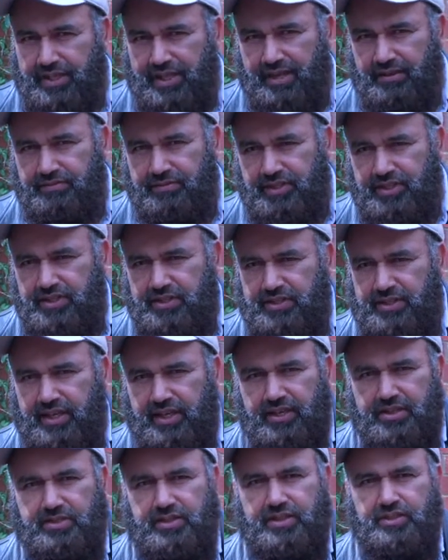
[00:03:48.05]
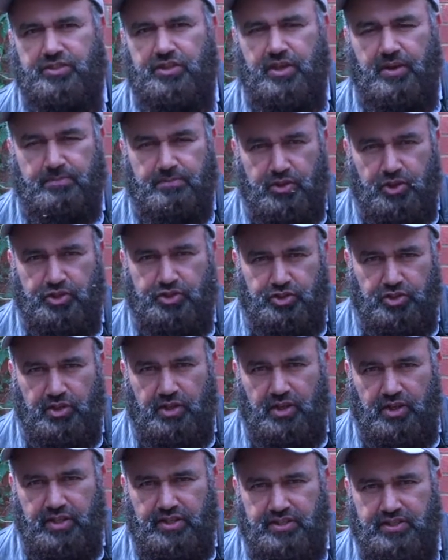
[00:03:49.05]
have these days is
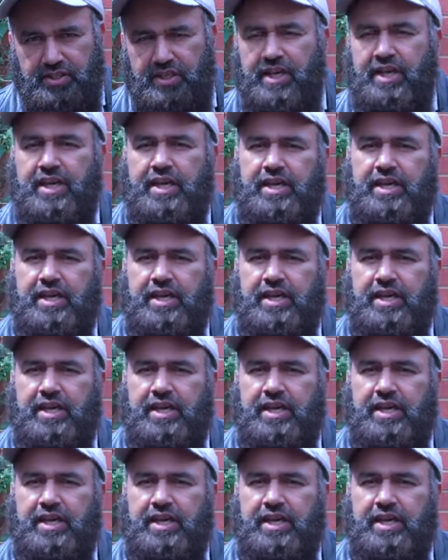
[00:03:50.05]
commercialized.